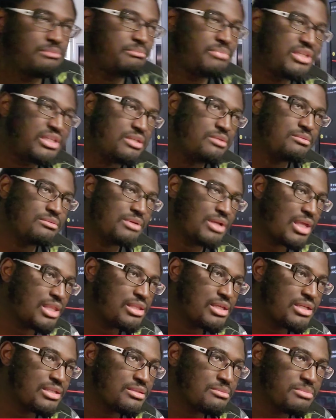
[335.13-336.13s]
Beat, I
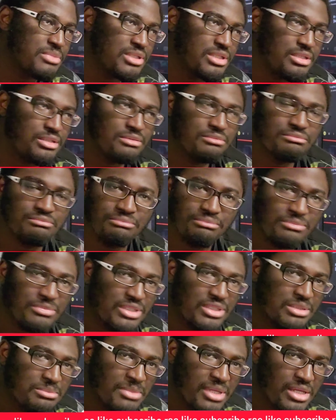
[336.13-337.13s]
like the beat.
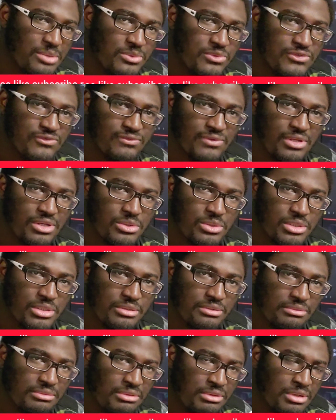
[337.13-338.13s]
The man was flowing,
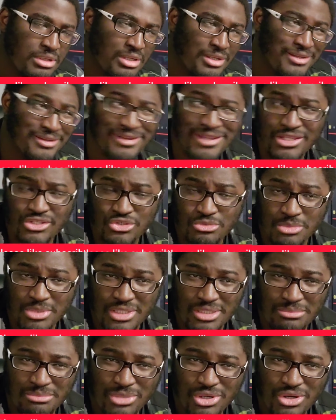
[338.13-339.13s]
not too
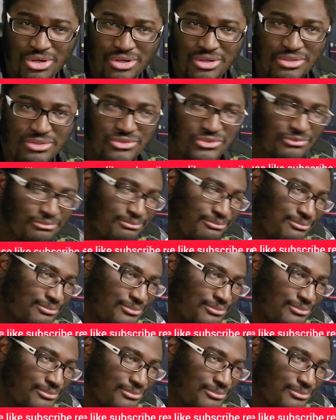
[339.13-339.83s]
many bars.